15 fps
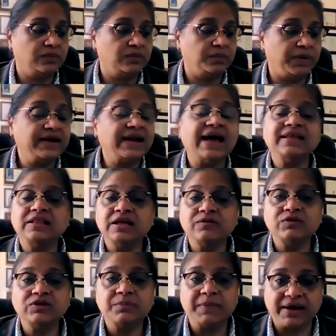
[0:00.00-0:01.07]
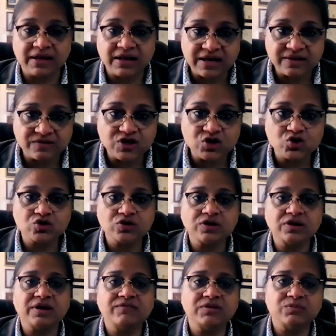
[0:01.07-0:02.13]
But I think with the
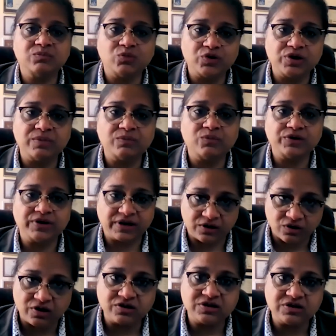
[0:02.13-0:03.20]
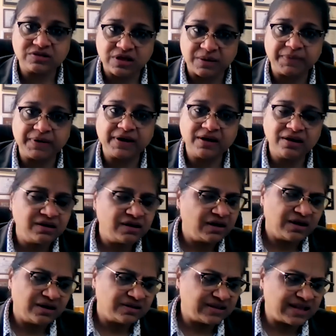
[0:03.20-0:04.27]
mechanization and with more and more technology stepping in,
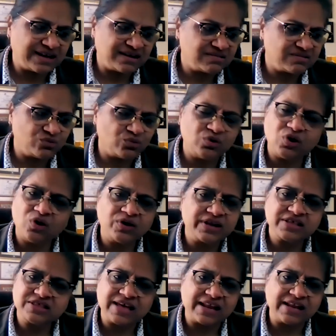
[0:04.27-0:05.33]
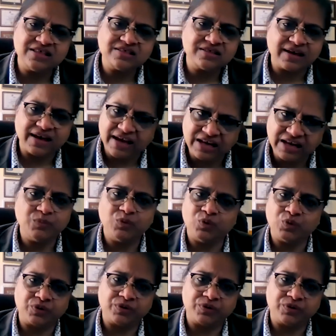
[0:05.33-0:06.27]
that is no longer a challenge anymore.